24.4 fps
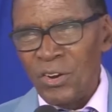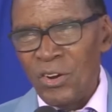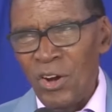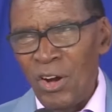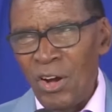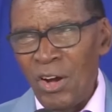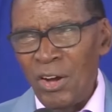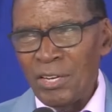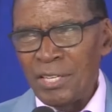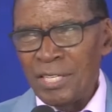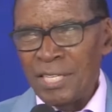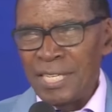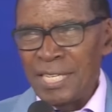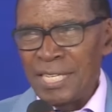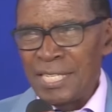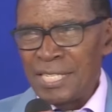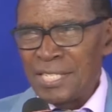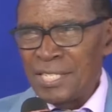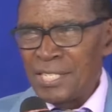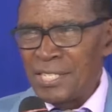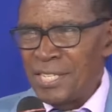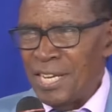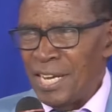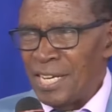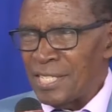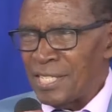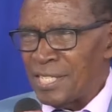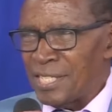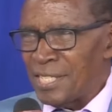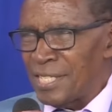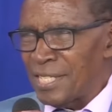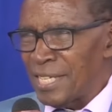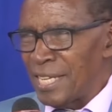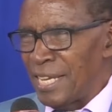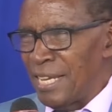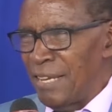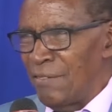God is
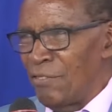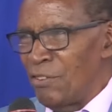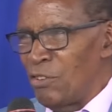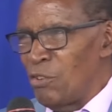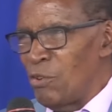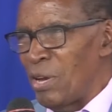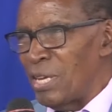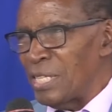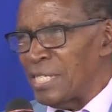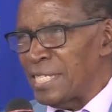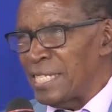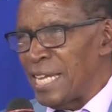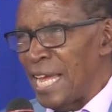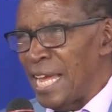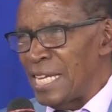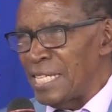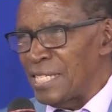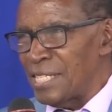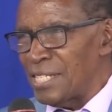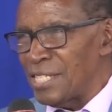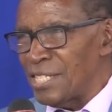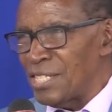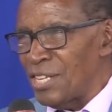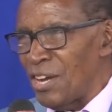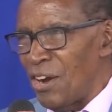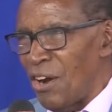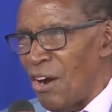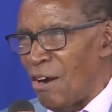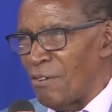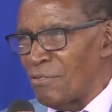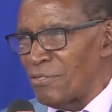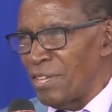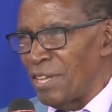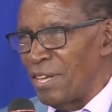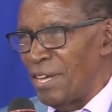just giving you a taste of